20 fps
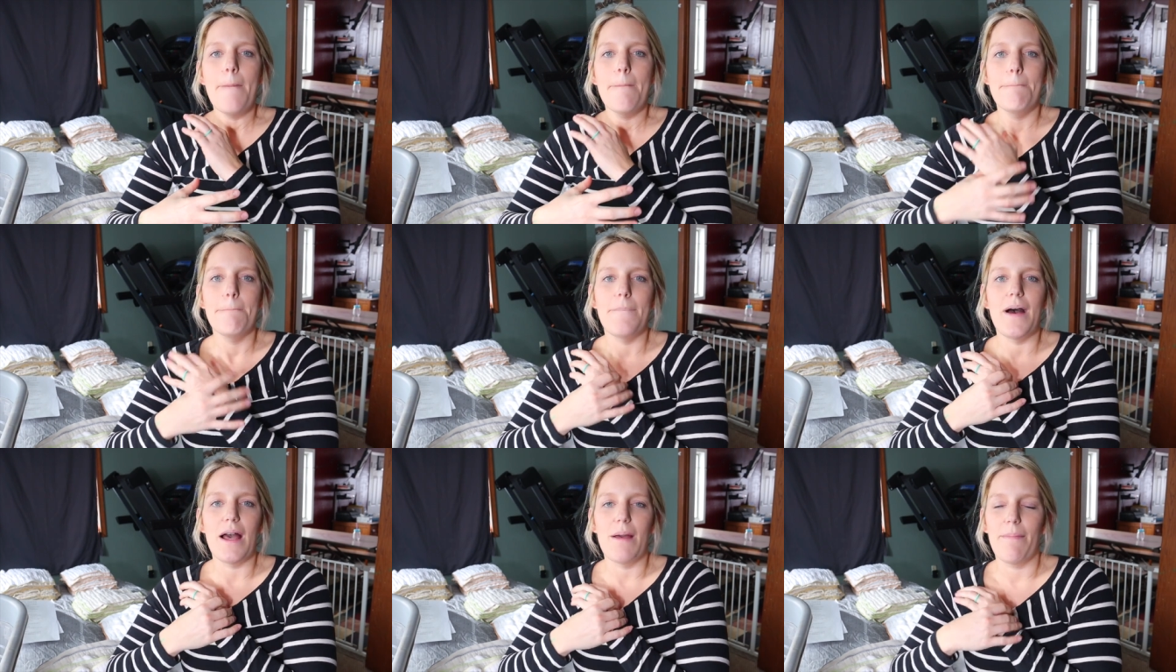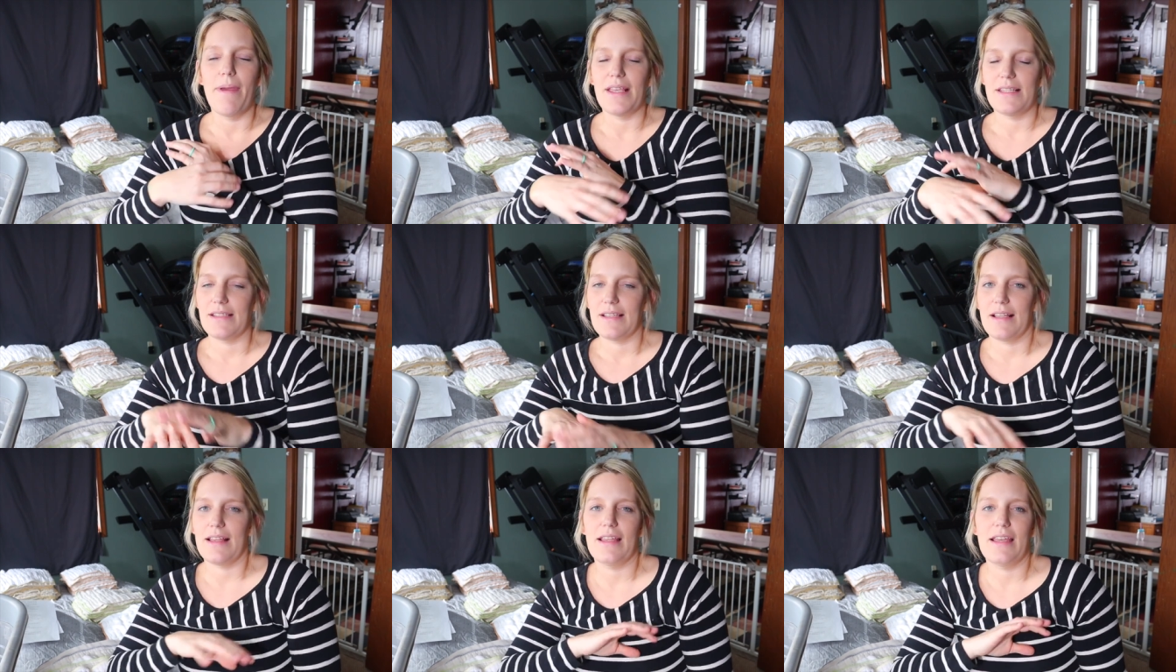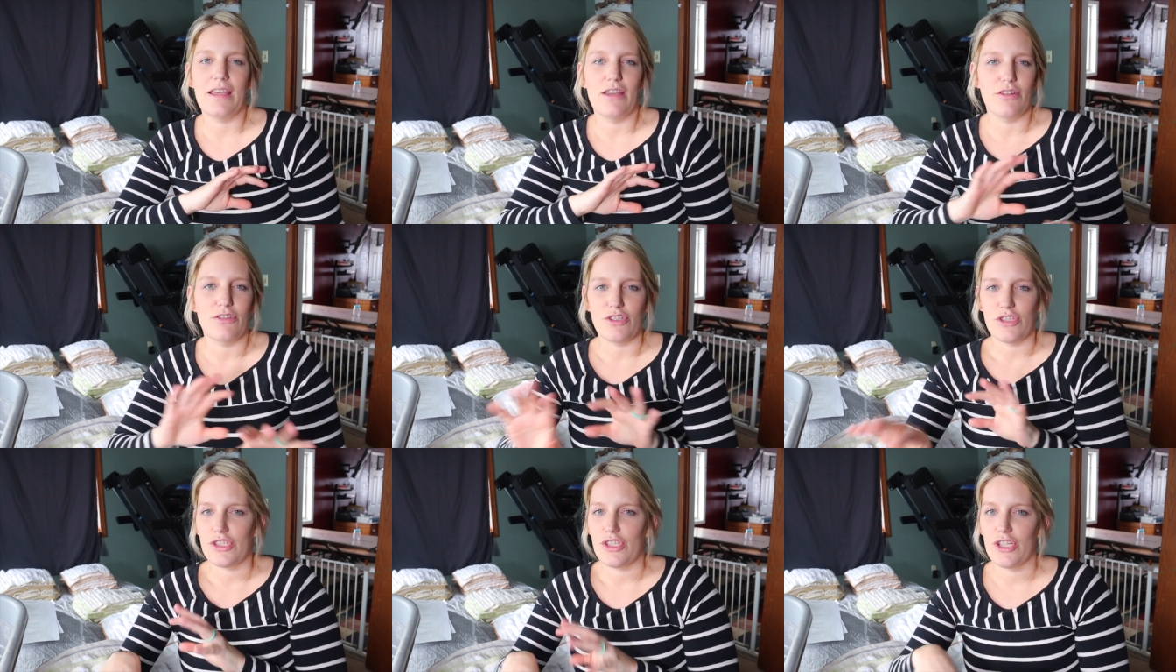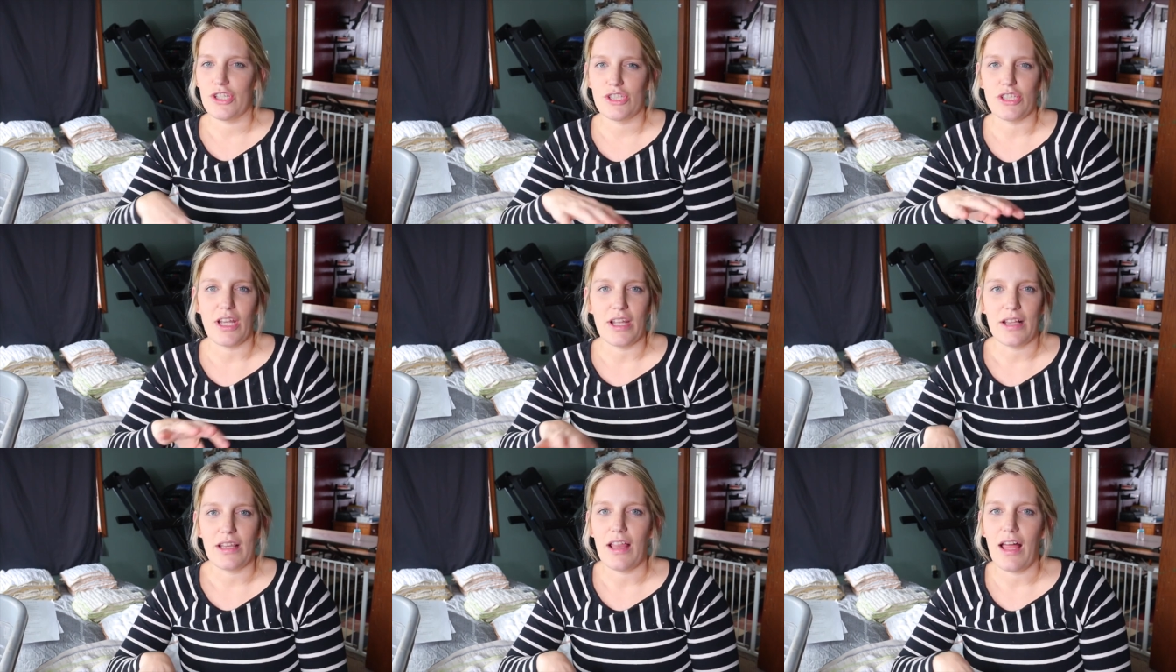But basically you just search
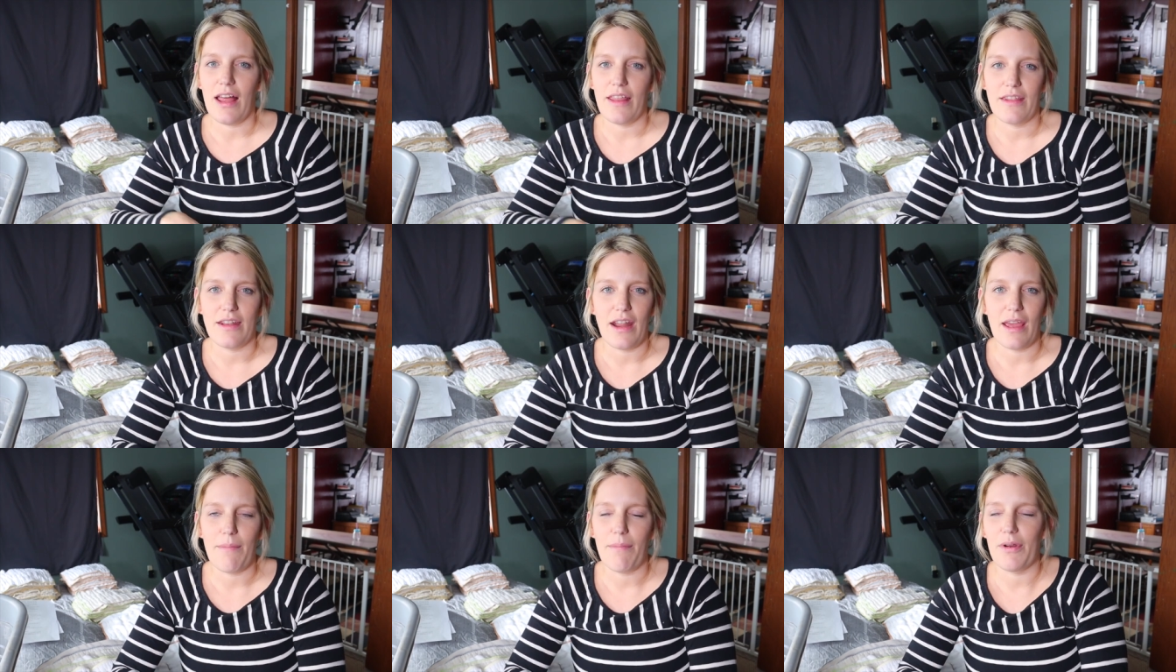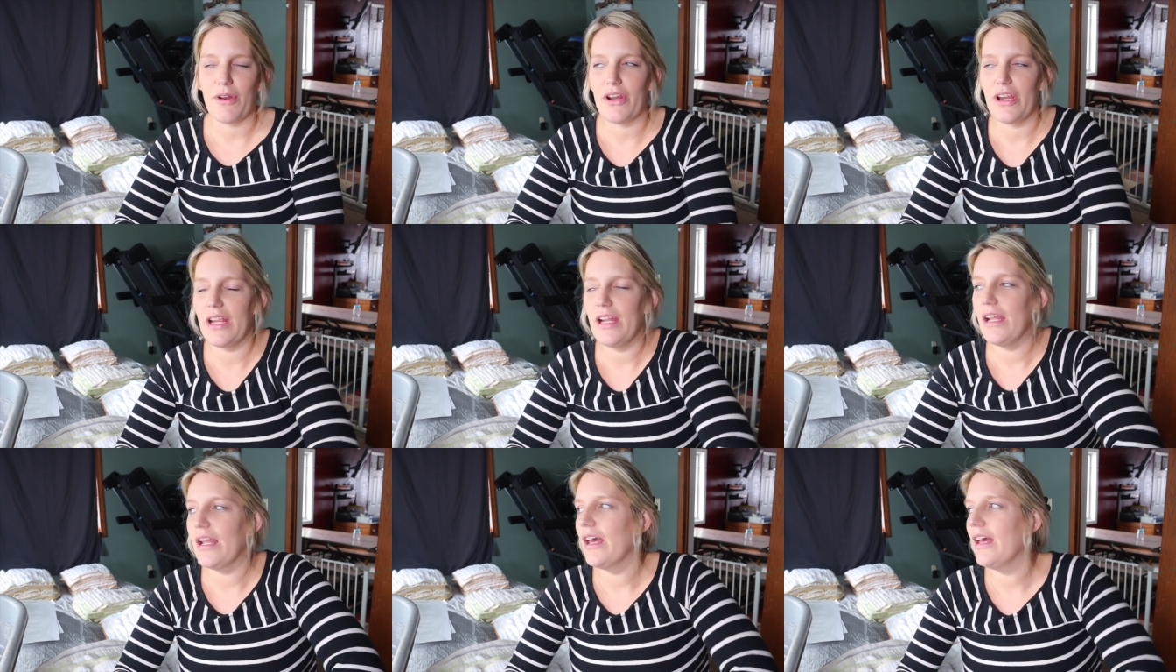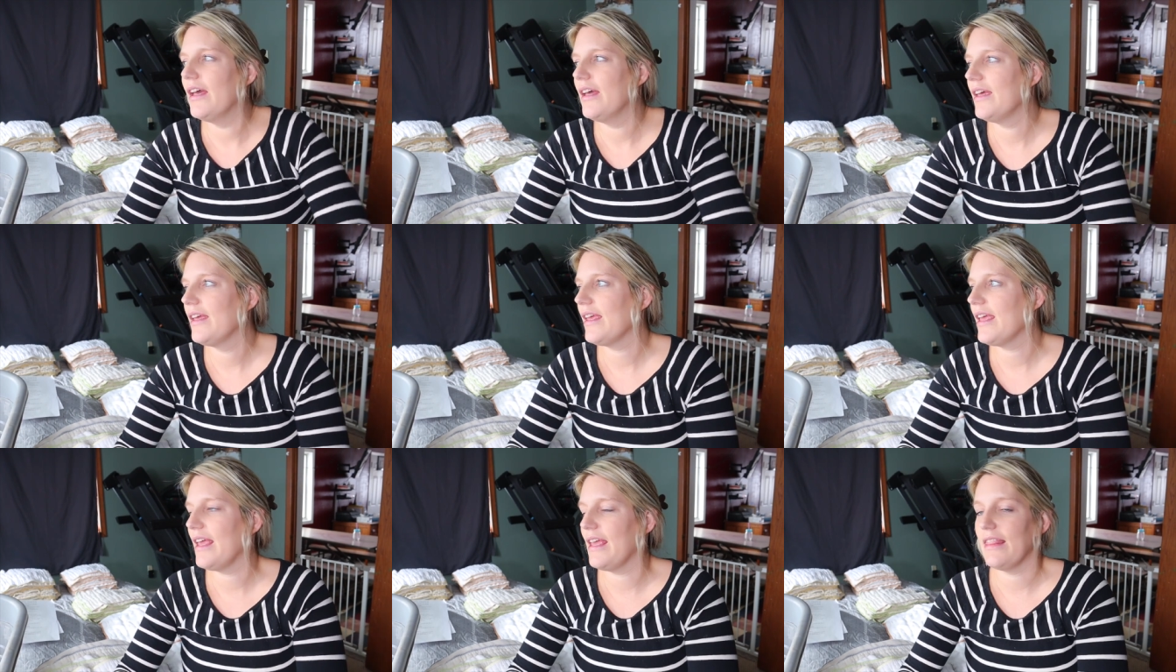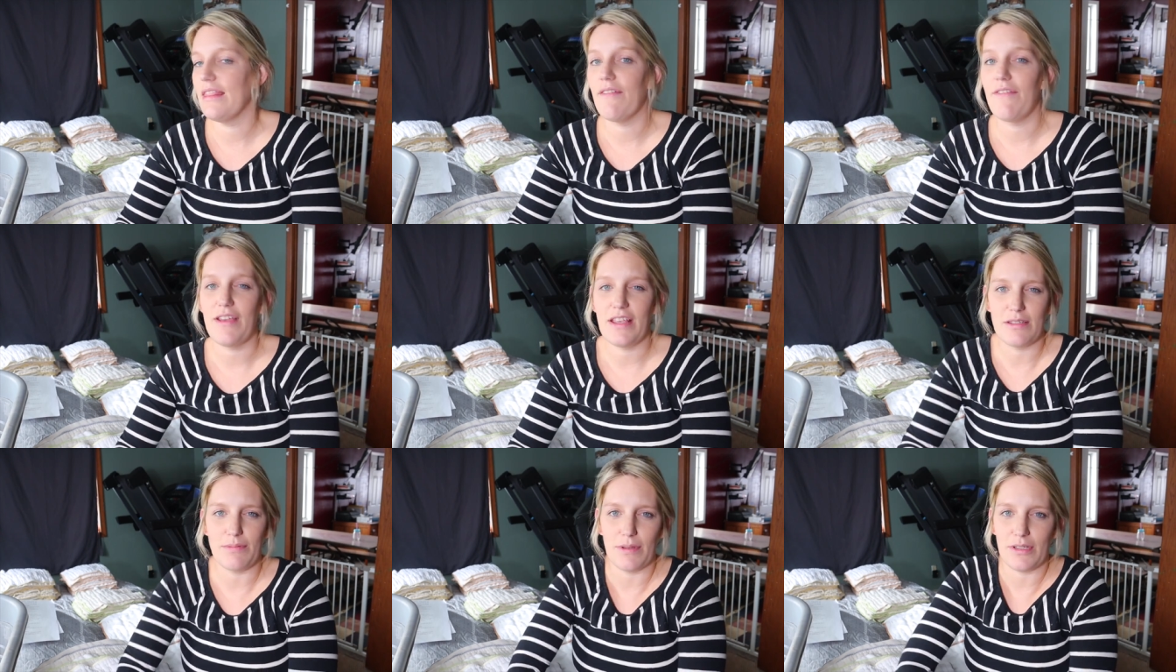like cloth diapering in the
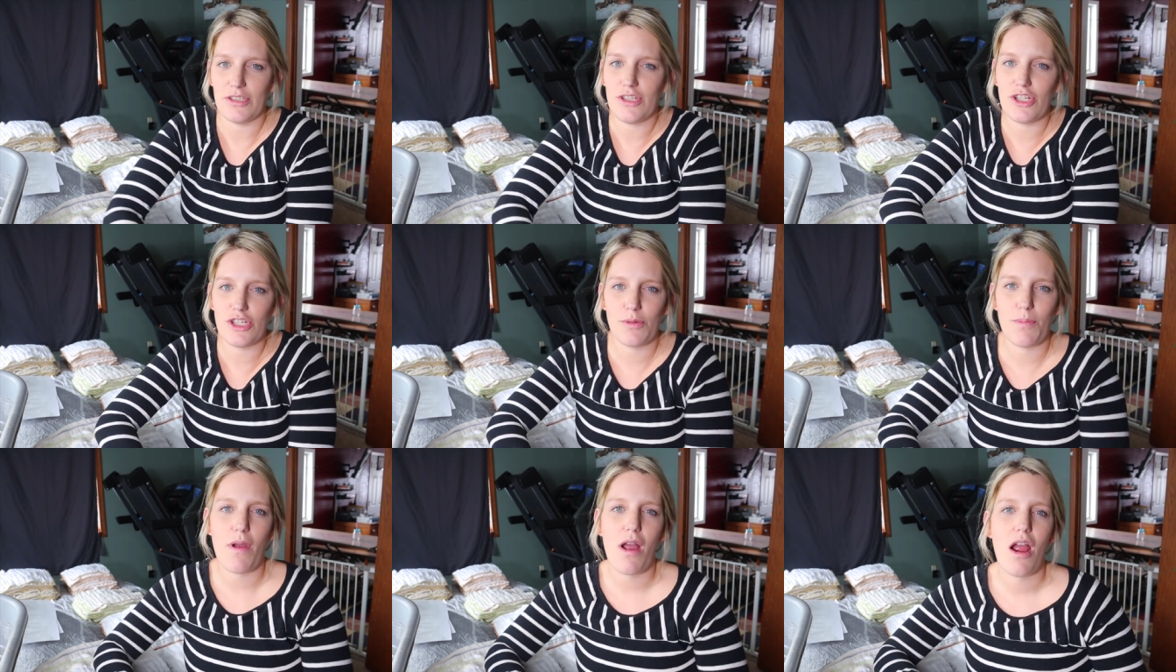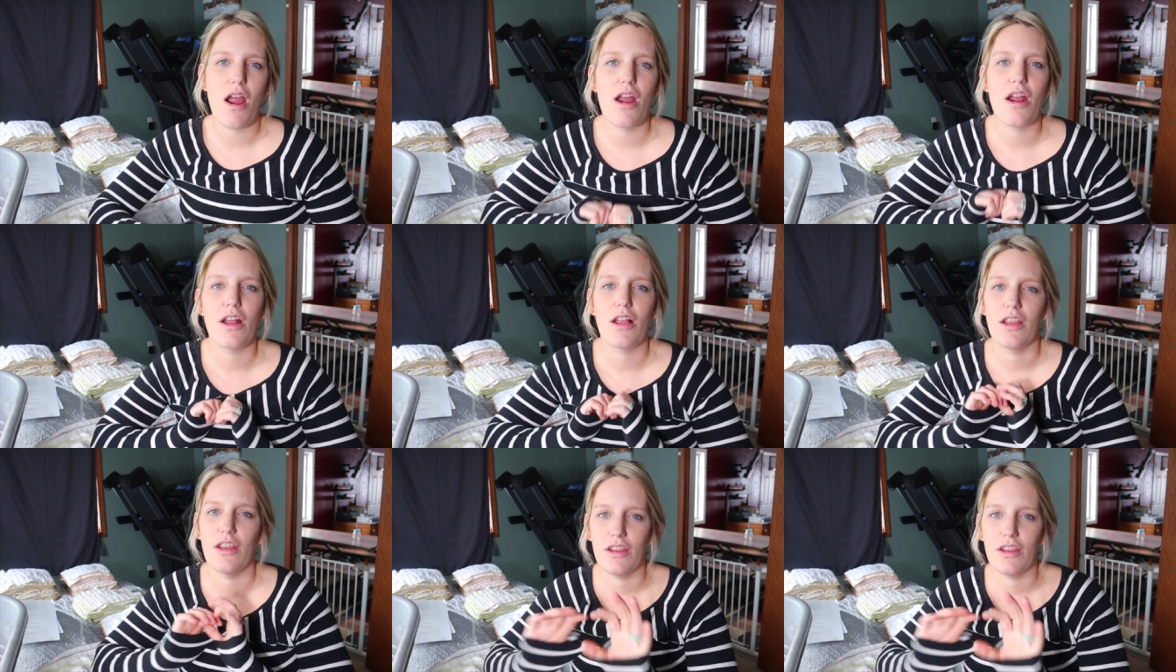Facebook search bar,